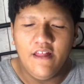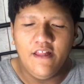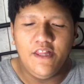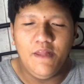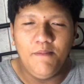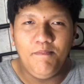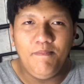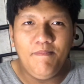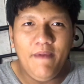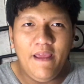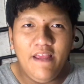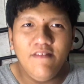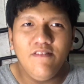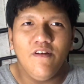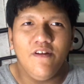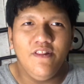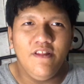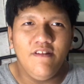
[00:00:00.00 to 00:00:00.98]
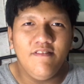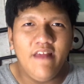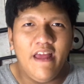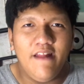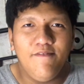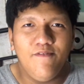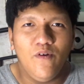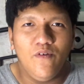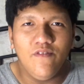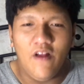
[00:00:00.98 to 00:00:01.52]
The bass on these
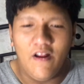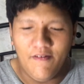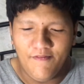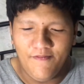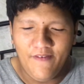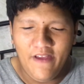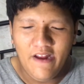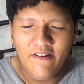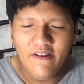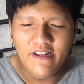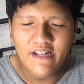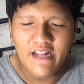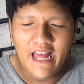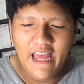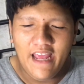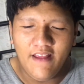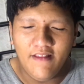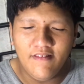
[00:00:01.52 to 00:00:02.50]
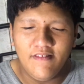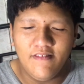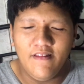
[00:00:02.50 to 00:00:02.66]
headphones are very nice.